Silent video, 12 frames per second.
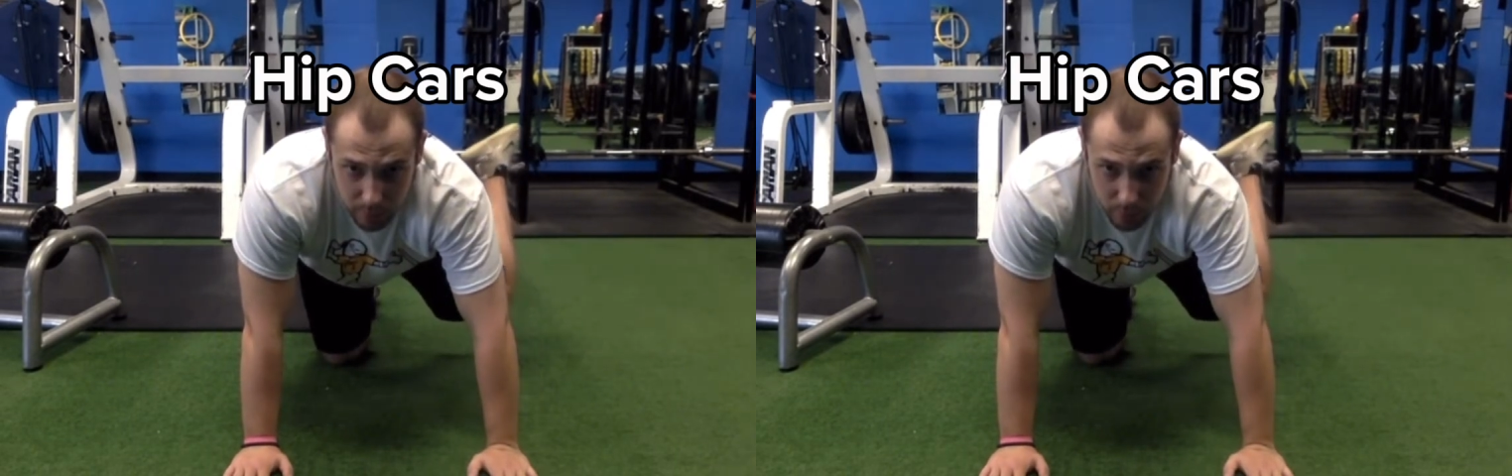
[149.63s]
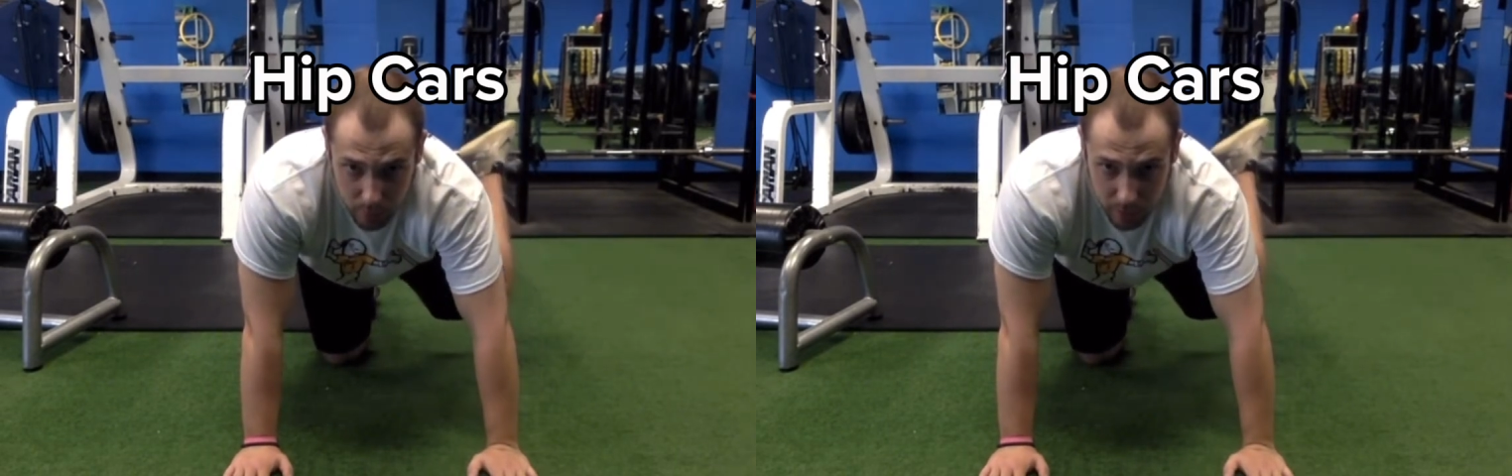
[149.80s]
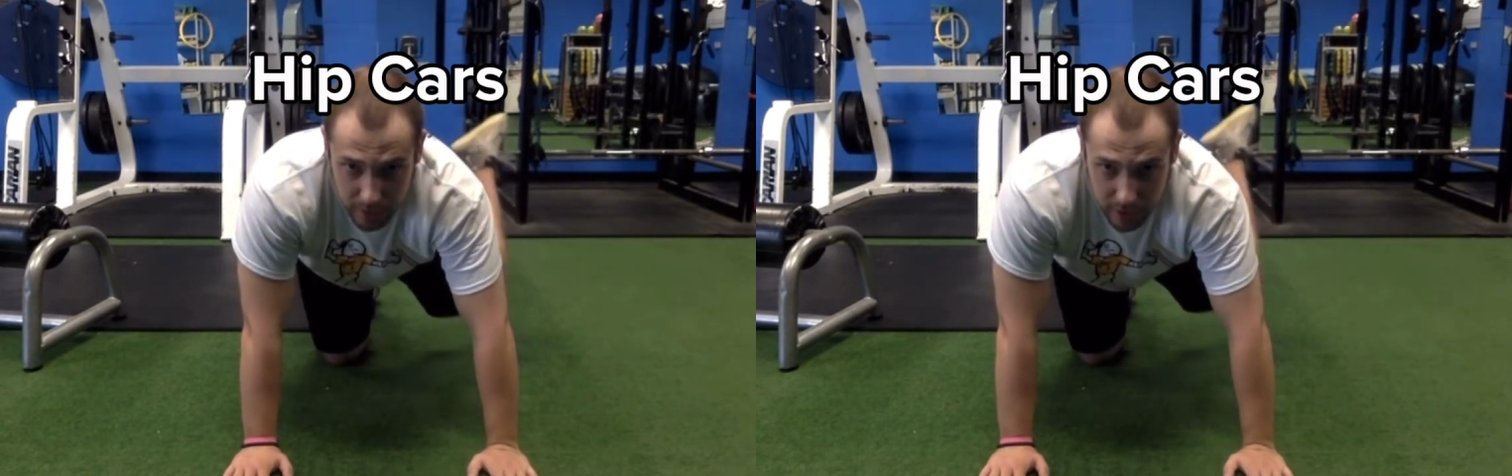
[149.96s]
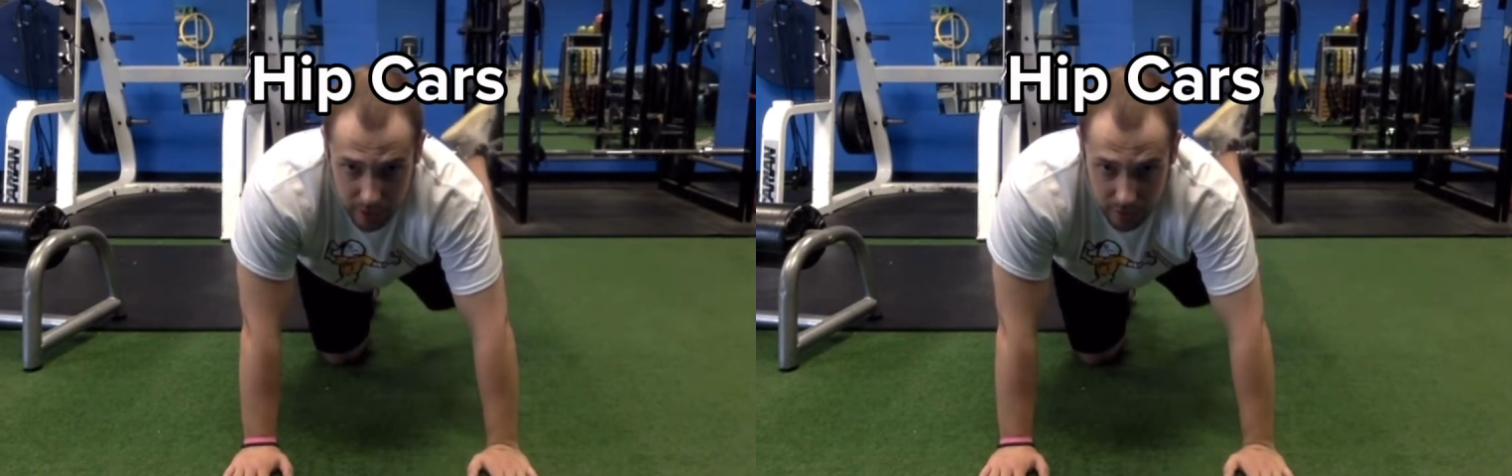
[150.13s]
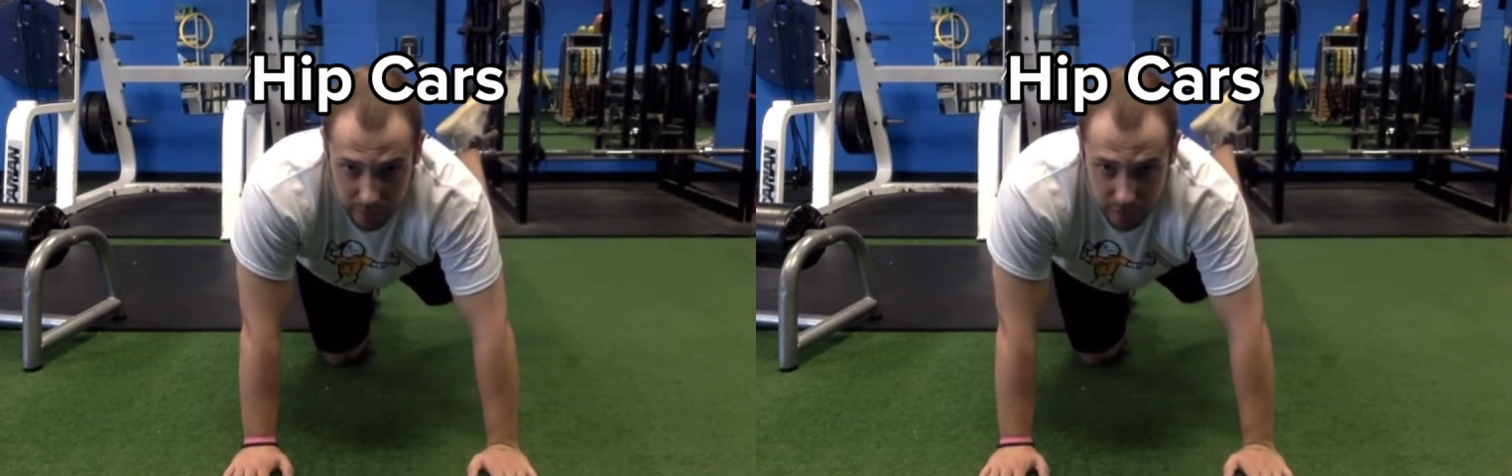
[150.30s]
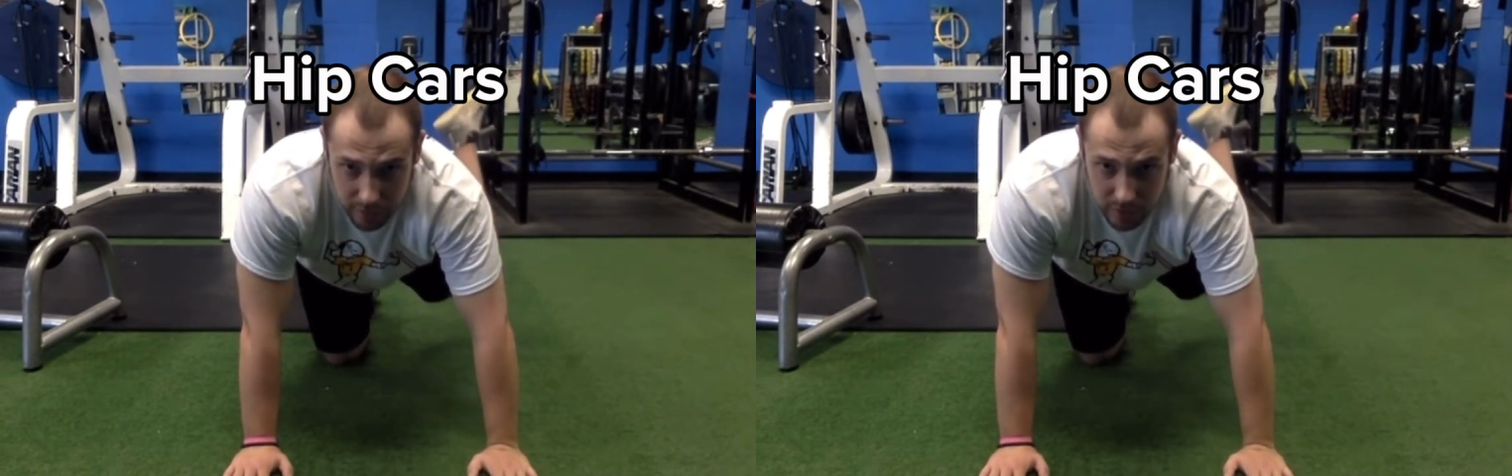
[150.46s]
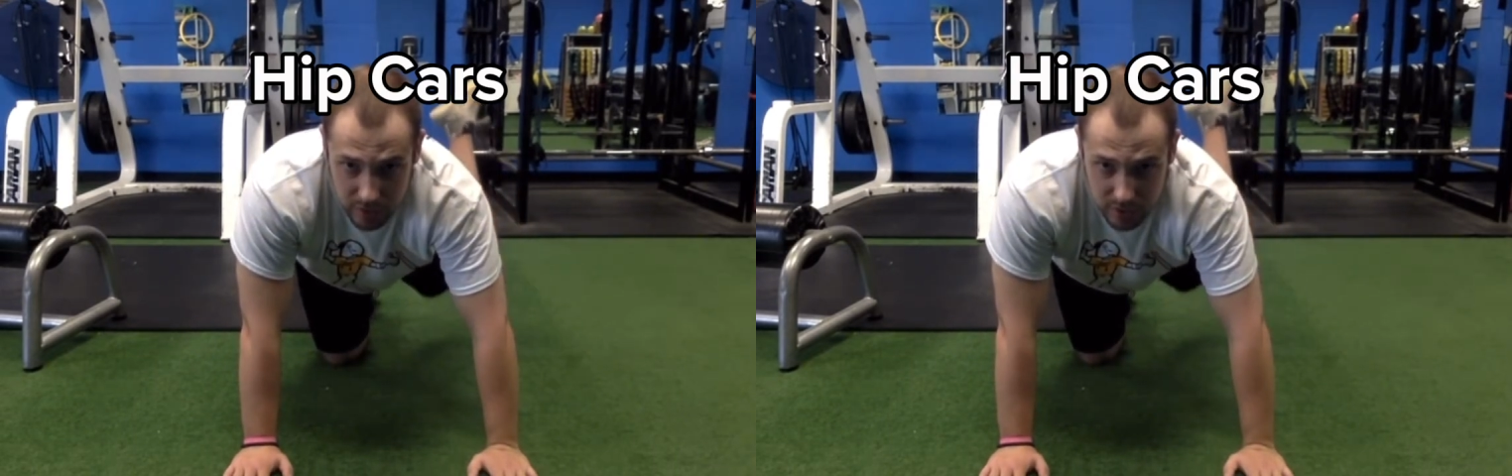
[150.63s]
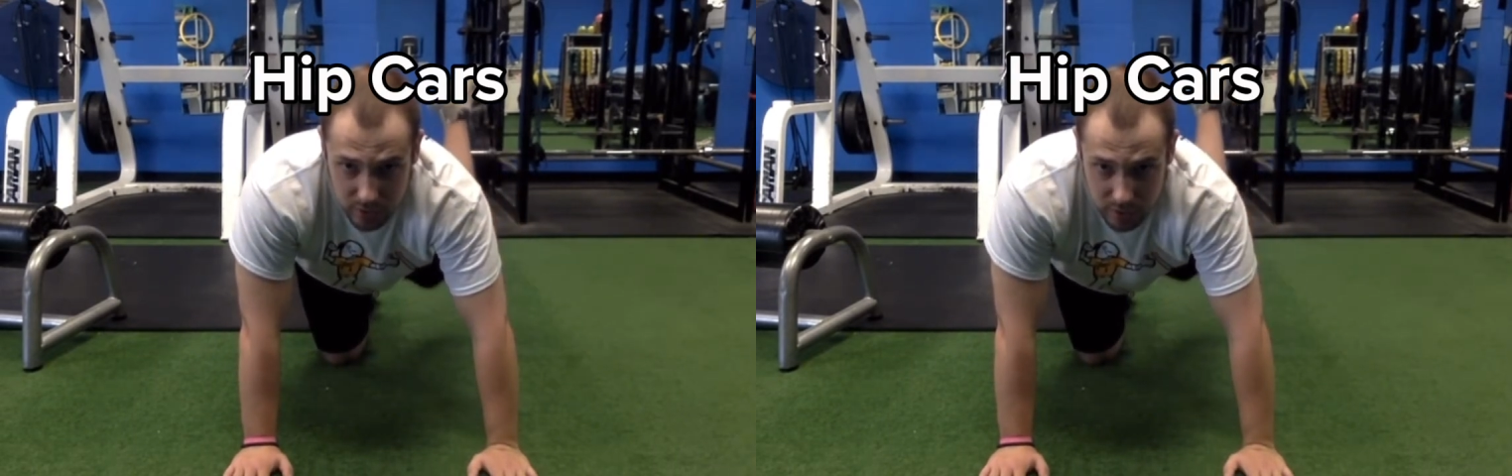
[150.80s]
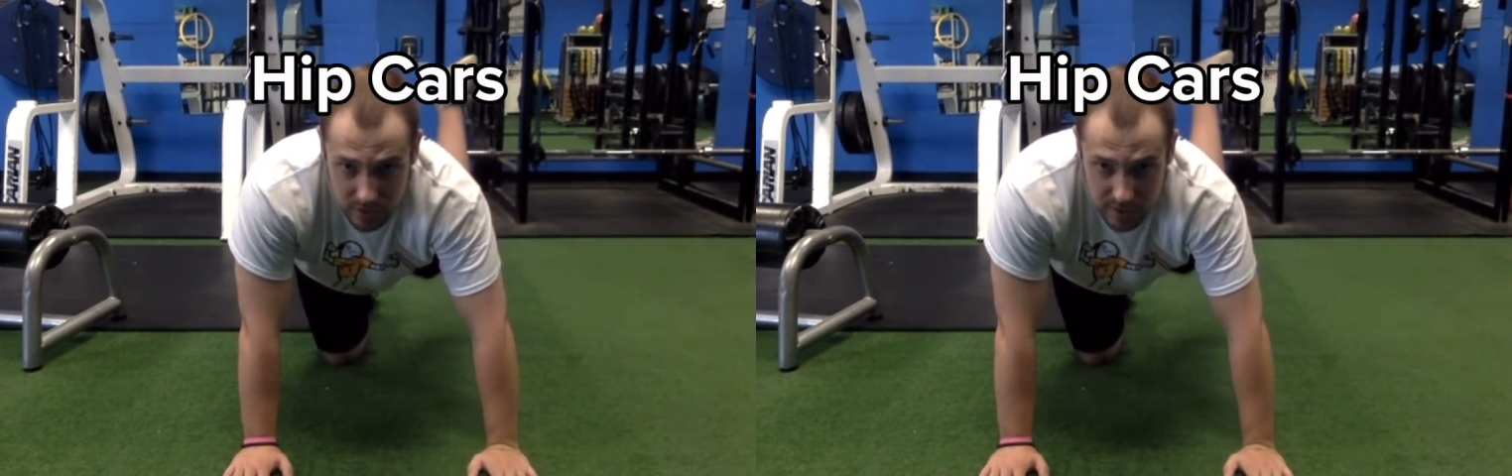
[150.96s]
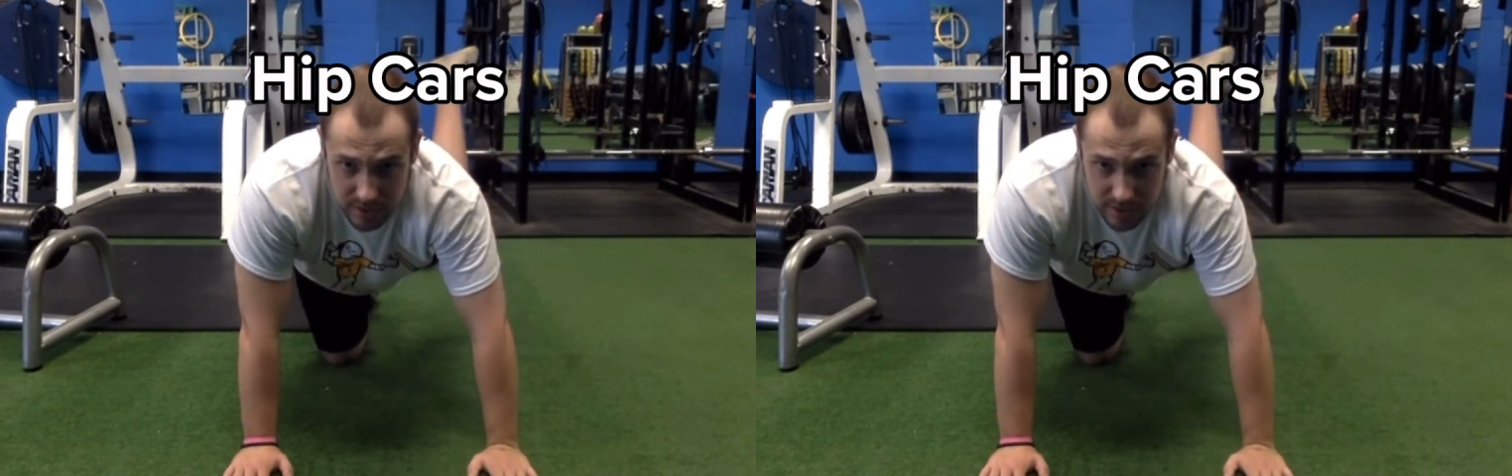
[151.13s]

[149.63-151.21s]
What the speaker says: point our foot toward the